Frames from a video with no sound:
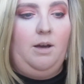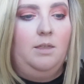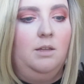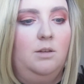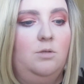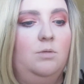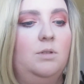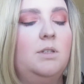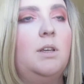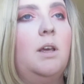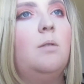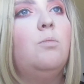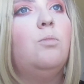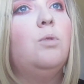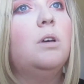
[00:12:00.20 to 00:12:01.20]
and then do the
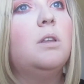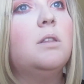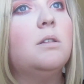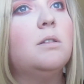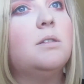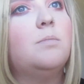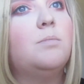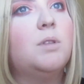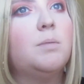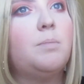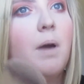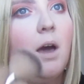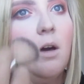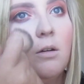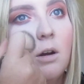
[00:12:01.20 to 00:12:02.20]
same with some of the
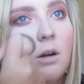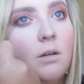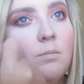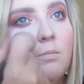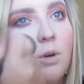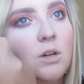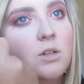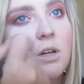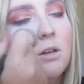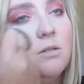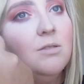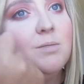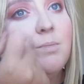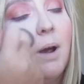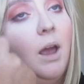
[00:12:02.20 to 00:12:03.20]
powder brush I
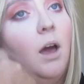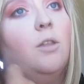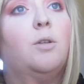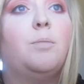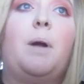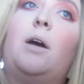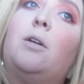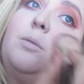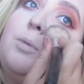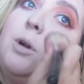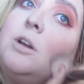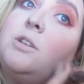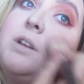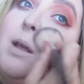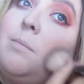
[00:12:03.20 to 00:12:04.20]
use. My other powder
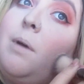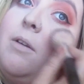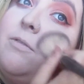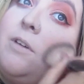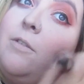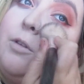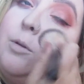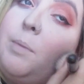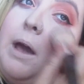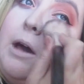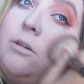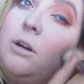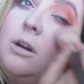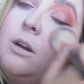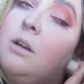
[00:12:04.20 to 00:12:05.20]
brush and my favorite
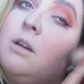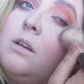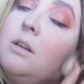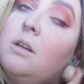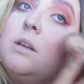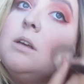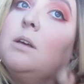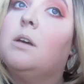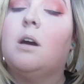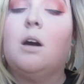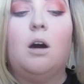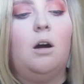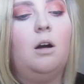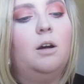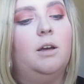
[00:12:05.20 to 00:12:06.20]
powder
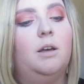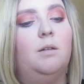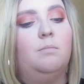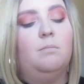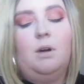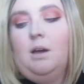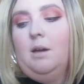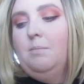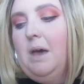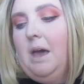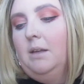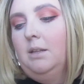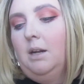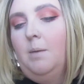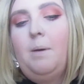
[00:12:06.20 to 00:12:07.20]
are in my
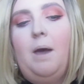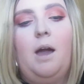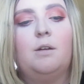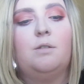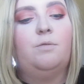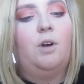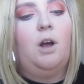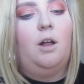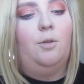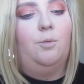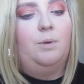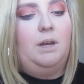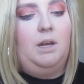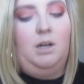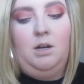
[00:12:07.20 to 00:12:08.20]
bag that I packed for
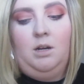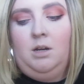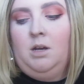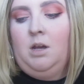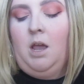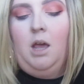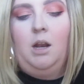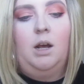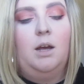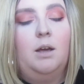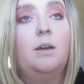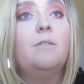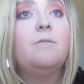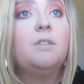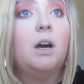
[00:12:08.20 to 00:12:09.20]
Halloween, and
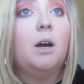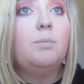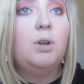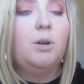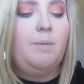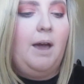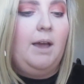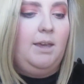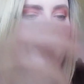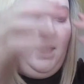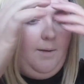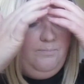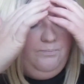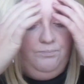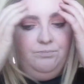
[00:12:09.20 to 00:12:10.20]
I have not put it back
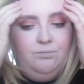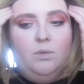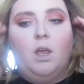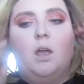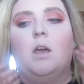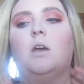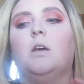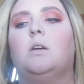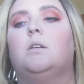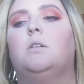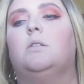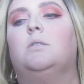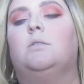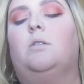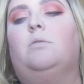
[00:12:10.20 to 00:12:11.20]
yet.
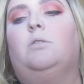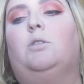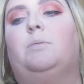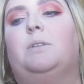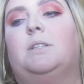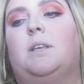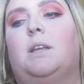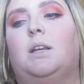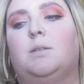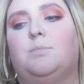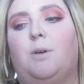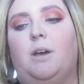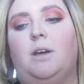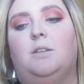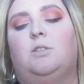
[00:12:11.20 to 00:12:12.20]
So a little bit of setting
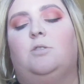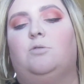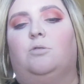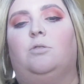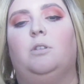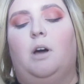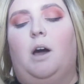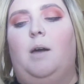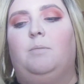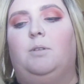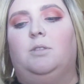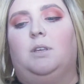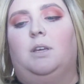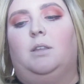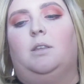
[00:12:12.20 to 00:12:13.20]
spray as usual. I'm
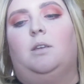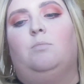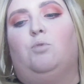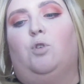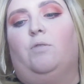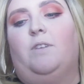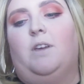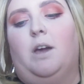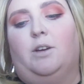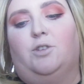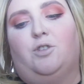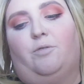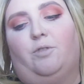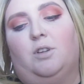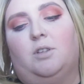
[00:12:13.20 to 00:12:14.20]
using the Morphe X Jeffree